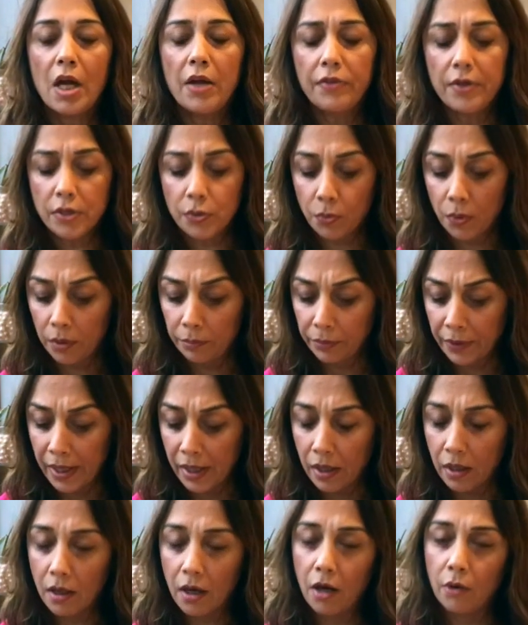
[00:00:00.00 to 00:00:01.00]
This will
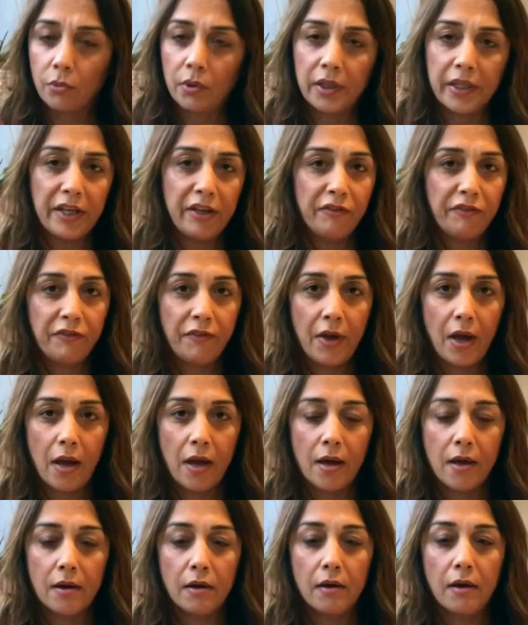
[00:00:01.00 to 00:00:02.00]
bring a relief
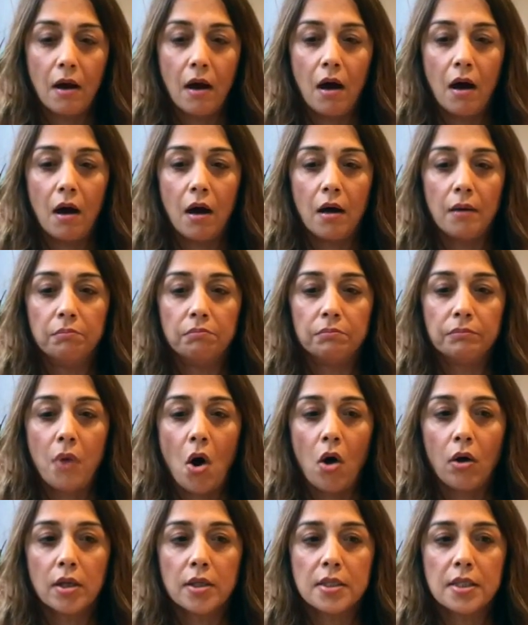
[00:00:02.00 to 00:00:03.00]
in
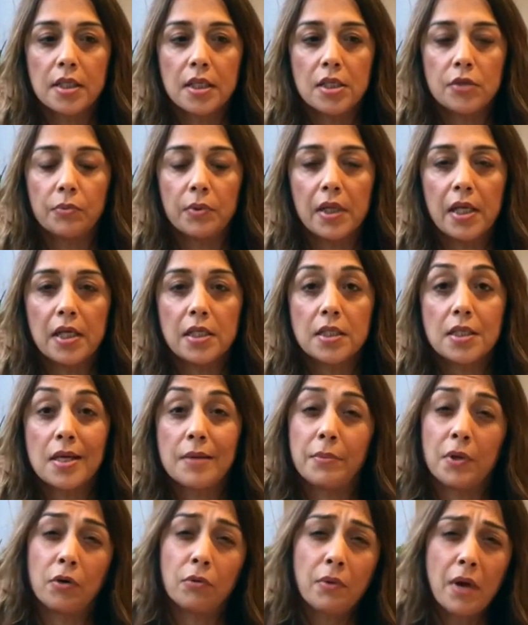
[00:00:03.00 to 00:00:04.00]
policies related to
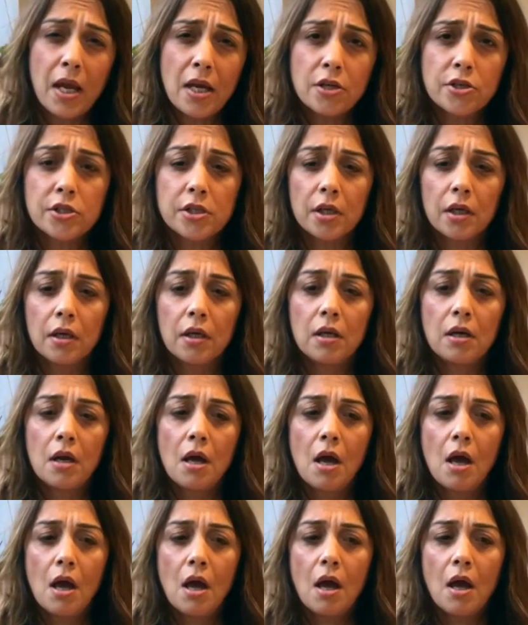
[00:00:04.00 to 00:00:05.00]

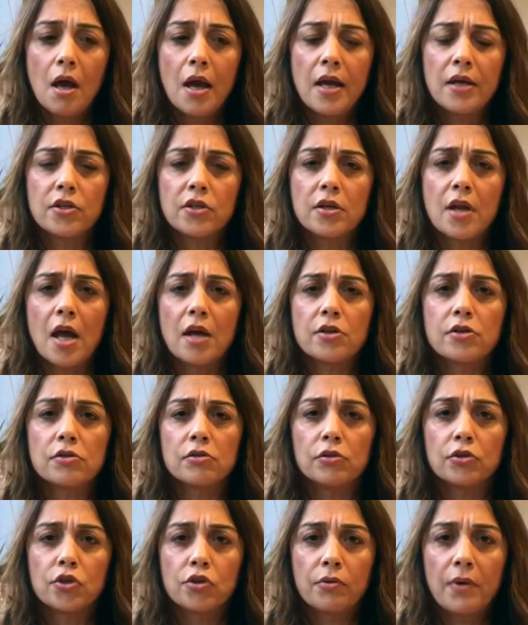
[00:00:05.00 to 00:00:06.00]
immigration,
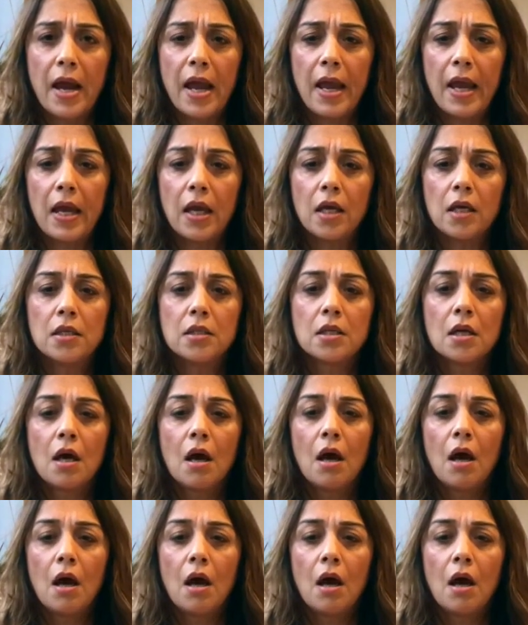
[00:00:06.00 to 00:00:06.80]
international trade,